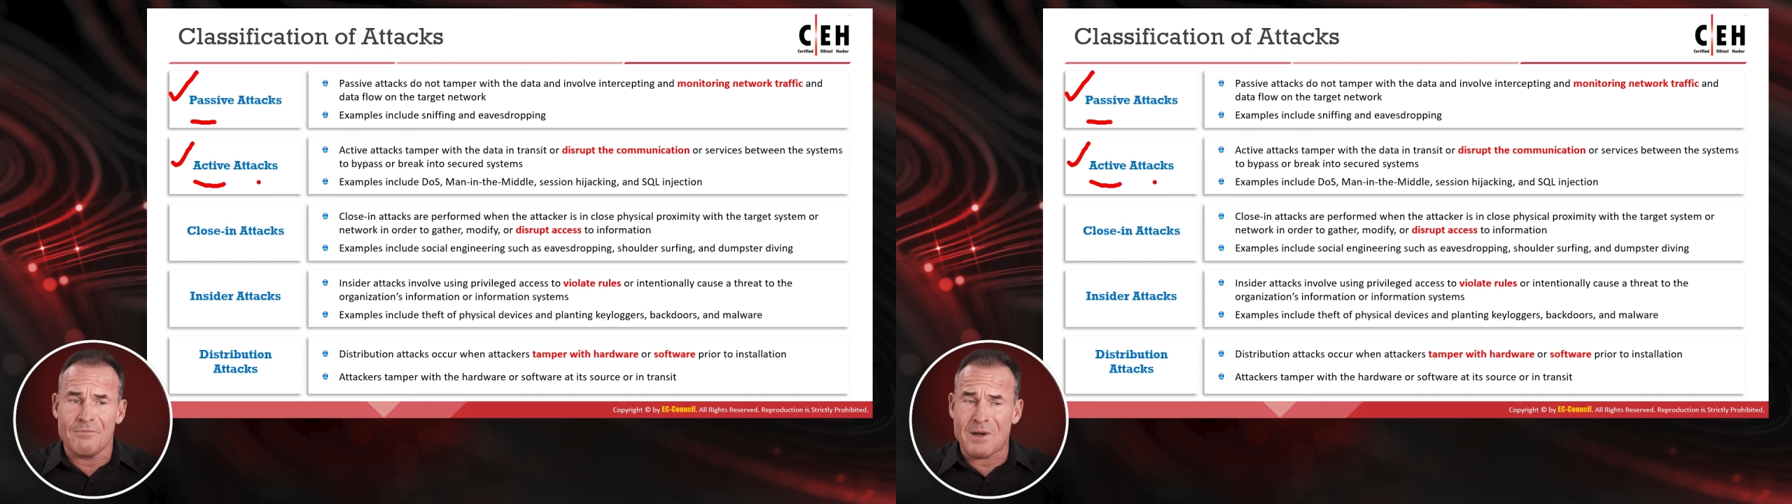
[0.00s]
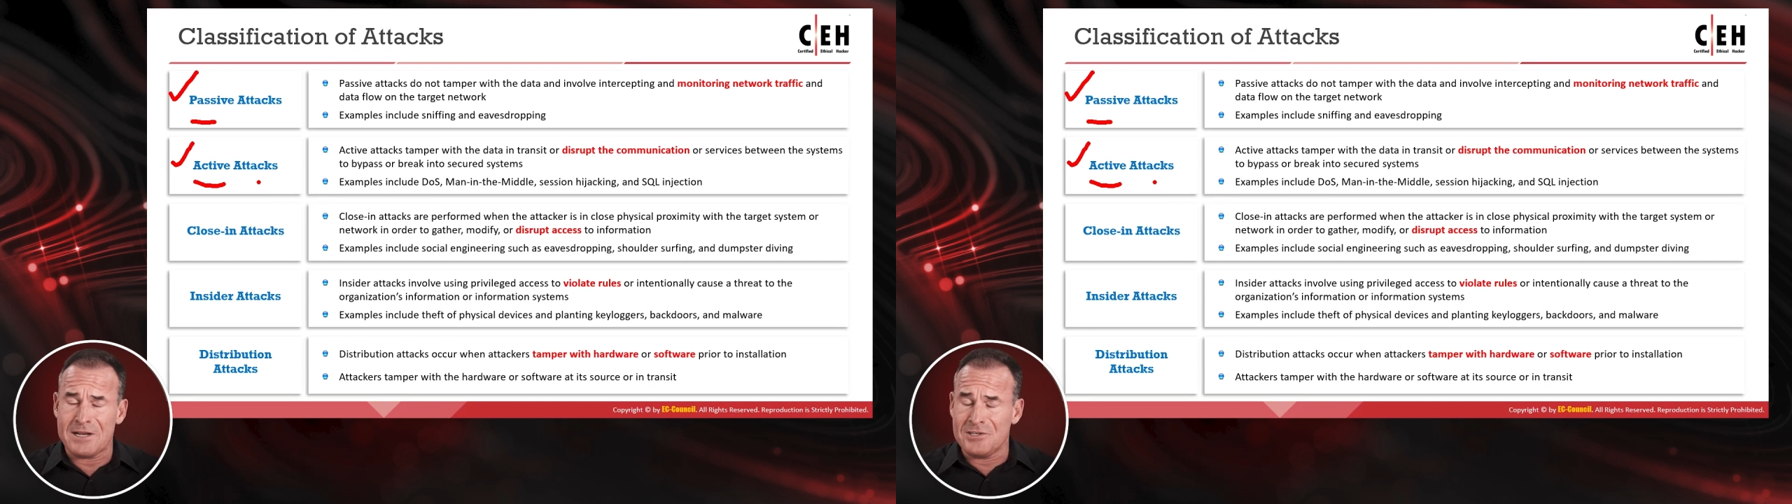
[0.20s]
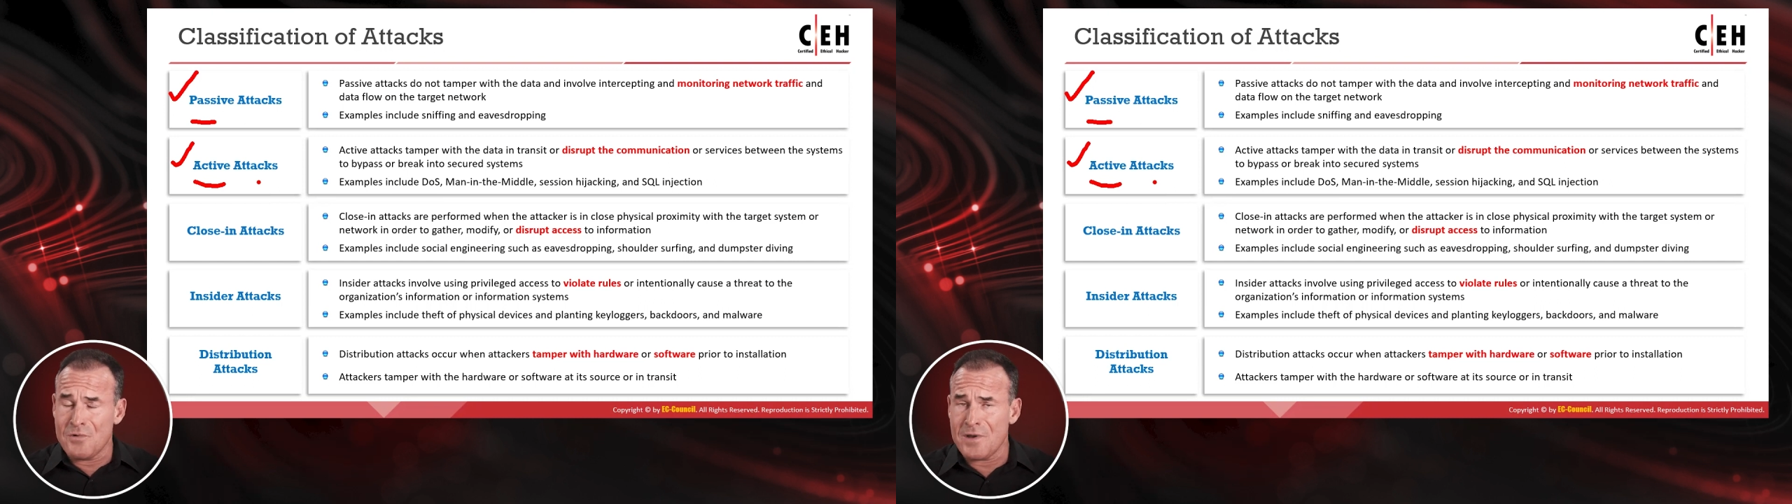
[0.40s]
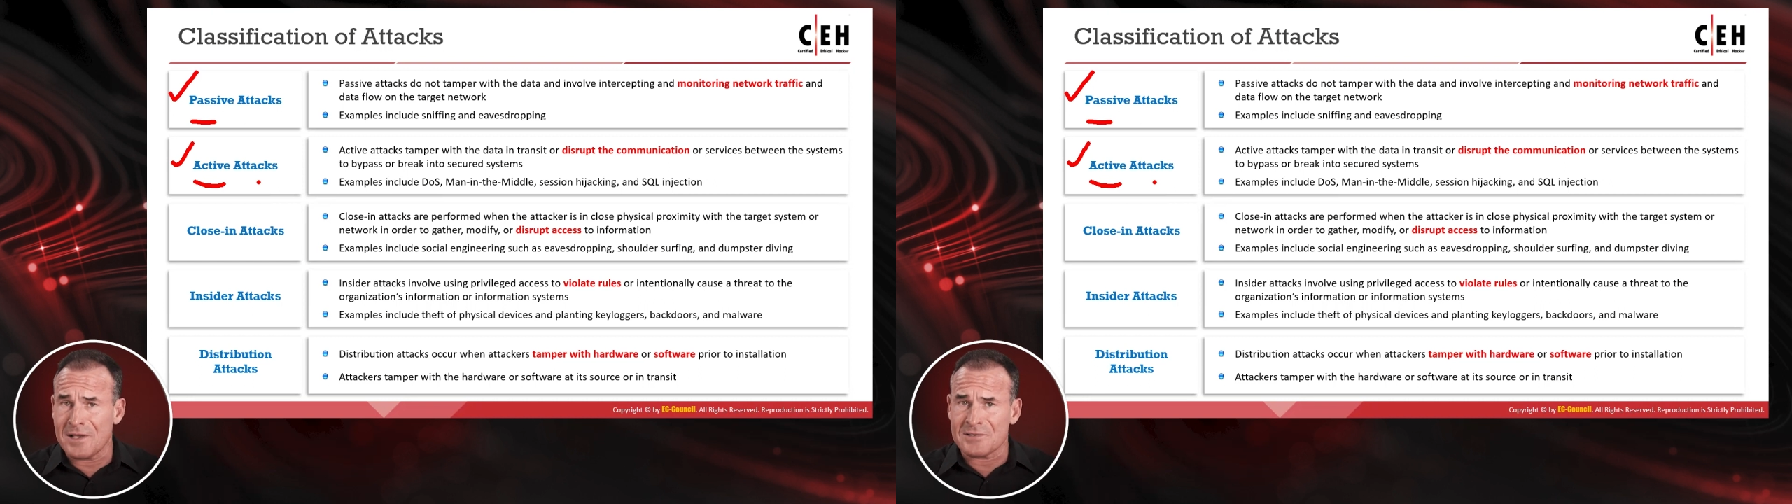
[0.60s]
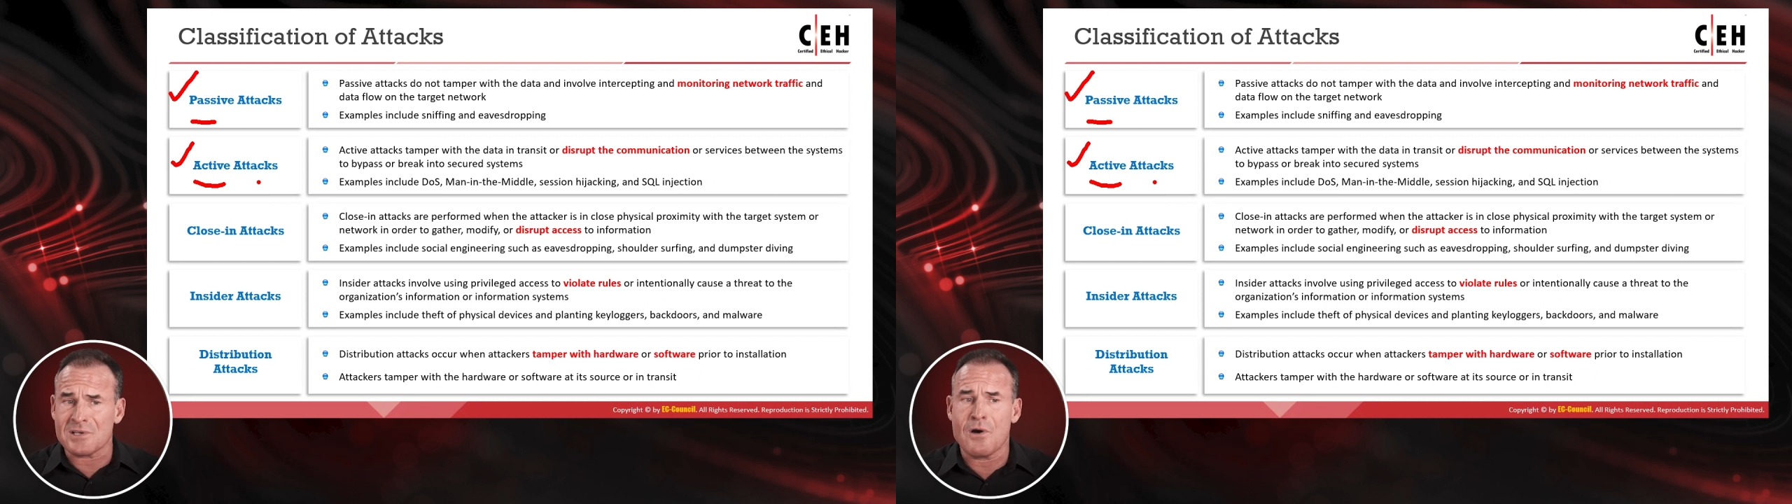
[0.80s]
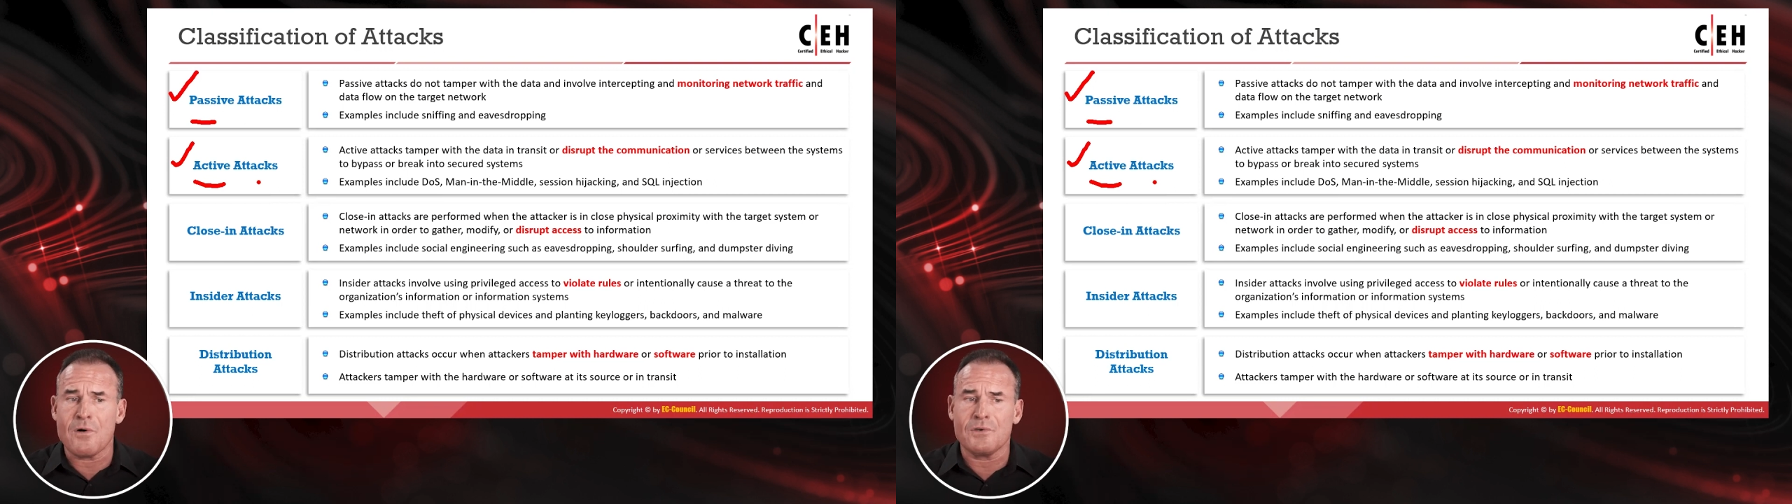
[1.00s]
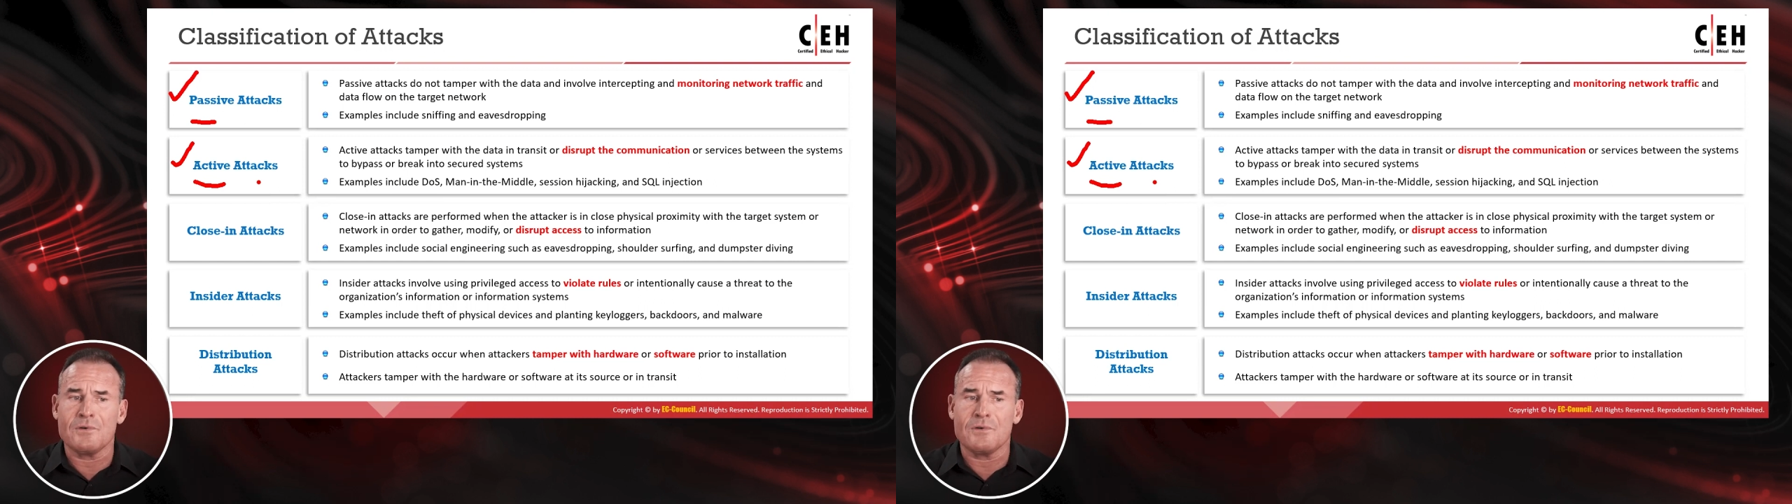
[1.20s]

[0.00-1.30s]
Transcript: By doing so,